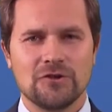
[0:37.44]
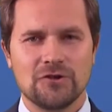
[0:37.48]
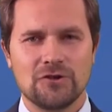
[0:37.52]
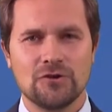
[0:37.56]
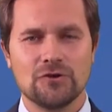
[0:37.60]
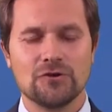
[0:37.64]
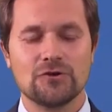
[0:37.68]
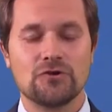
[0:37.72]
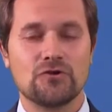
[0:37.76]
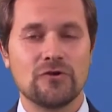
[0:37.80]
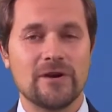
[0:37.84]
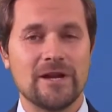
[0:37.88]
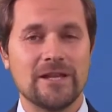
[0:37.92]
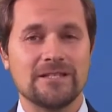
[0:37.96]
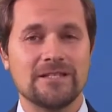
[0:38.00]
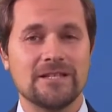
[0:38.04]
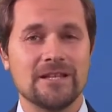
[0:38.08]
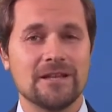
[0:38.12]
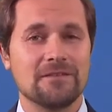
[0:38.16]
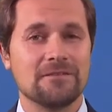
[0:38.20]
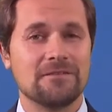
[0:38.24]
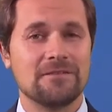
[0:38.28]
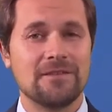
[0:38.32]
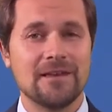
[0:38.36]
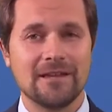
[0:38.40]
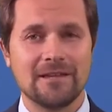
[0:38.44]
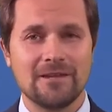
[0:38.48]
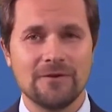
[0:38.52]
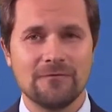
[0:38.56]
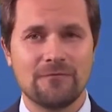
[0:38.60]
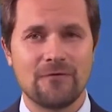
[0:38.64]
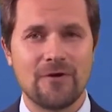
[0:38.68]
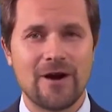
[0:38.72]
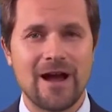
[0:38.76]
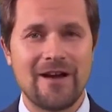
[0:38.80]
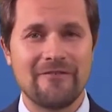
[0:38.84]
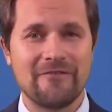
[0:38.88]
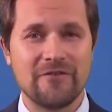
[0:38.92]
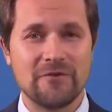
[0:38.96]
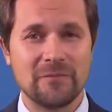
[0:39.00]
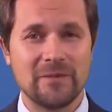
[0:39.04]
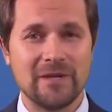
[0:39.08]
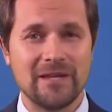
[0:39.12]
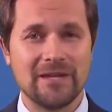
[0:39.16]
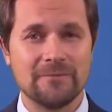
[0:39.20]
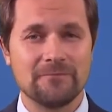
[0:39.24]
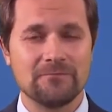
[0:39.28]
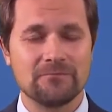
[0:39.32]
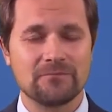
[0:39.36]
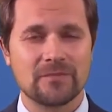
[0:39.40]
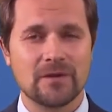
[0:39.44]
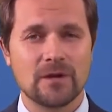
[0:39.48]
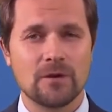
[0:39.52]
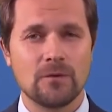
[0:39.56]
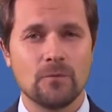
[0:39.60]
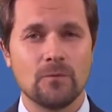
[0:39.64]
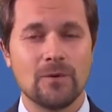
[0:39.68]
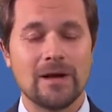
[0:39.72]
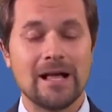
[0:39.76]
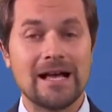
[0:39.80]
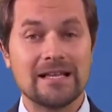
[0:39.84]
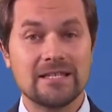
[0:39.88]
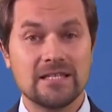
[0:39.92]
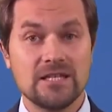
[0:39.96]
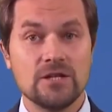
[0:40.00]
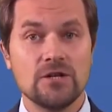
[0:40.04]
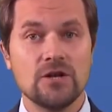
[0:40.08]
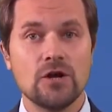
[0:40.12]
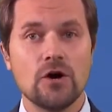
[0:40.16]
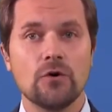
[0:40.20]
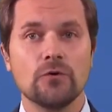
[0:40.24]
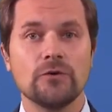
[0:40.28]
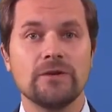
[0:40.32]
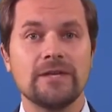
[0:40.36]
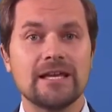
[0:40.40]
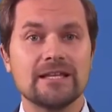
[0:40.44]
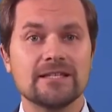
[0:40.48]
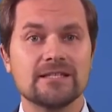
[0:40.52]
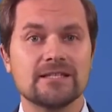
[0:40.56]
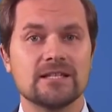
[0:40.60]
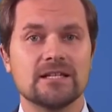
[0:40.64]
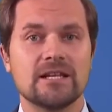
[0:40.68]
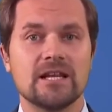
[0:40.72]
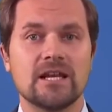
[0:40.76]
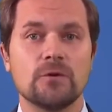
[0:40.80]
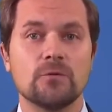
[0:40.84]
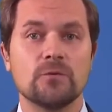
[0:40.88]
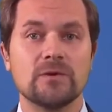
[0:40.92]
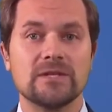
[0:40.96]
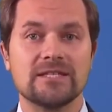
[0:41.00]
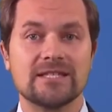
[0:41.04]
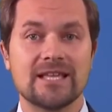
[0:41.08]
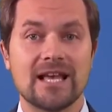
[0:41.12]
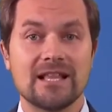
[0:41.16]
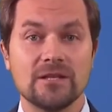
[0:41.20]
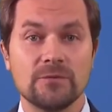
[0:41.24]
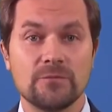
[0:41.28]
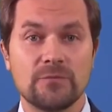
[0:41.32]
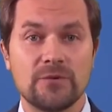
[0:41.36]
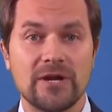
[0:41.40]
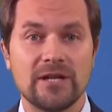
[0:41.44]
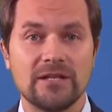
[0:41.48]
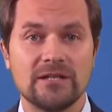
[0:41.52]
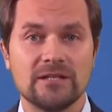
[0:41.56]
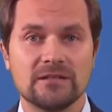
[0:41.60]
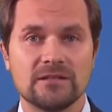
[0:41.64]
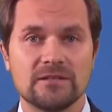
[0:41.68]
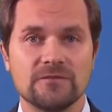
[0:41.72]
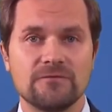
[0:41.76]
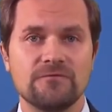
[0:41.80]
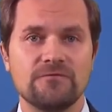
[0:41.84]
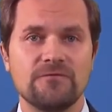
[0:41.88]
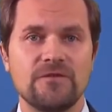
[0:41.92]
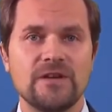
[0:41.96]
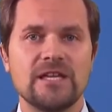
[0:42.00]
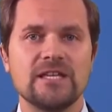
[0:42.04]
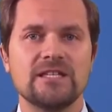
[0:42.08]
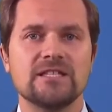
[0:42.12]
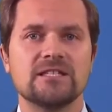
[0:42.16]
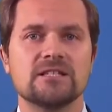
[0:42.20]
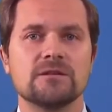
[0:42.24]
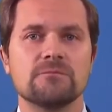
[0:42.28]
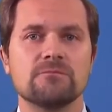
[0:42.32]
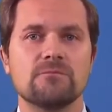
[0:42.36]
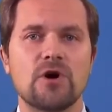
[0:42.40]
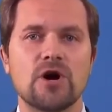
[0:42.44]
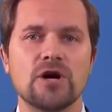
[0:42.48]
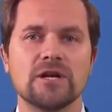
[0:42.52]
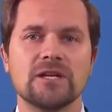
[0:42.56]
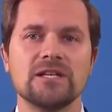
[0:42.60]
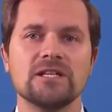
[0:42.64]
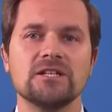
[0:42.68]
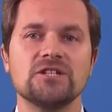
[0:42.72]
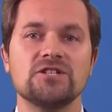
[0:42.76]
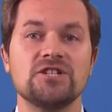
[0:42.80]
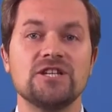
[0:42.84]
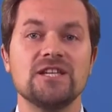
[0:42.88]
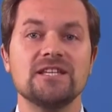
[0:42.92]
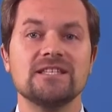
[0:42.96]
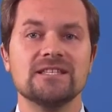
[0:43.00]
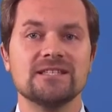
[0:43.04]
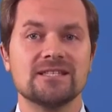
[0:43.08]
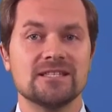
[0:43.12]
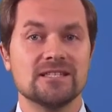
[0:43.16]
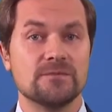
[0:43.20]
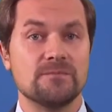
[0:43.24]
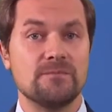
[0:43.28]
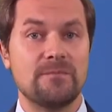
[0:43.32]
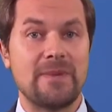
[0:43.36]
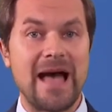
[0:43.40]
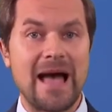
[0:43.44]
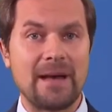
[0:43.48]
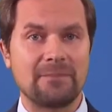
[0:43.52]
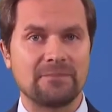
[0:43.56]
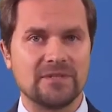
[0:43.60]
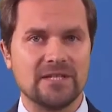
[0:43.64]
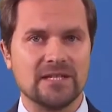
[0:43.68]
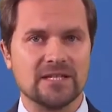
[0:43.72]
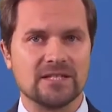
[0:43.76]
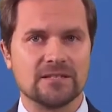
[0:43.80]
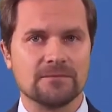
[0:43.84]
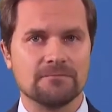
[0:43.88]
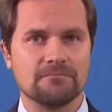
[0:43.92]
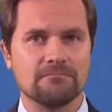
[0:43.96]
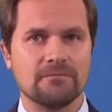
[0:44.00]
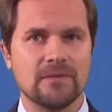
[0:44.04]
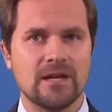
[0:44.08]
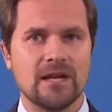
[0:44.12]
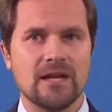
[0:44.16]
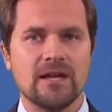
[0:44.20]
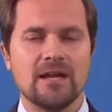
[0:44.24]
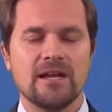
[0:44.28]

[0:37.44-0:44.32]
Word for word: Sure, Tracy, and thank you for having me. Well, as you know, yesterday we celebrated the feast marking Jesus' baptism.